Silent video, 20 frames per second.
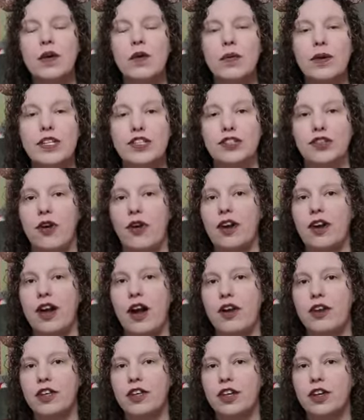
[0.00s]
we started
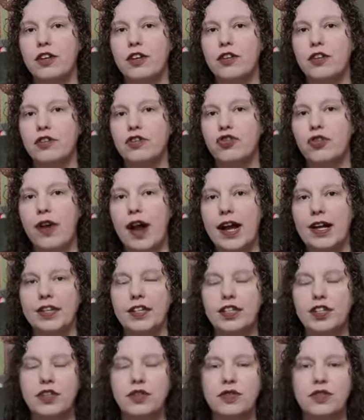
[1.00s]
our year trying
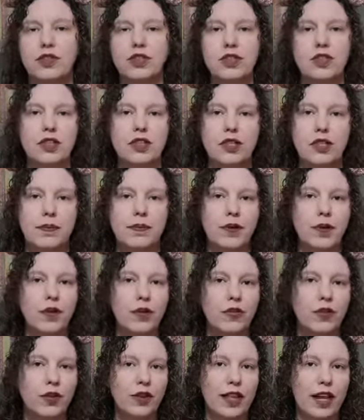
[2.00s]
to use the good and the
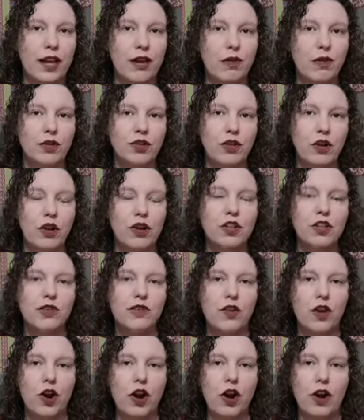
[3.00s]
beautiful language arts
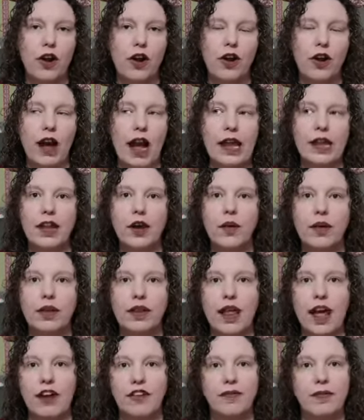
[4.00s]
for her. I know a
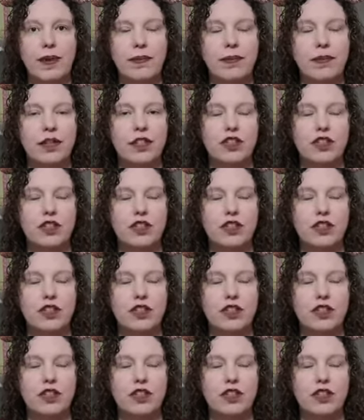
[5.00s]
lot of people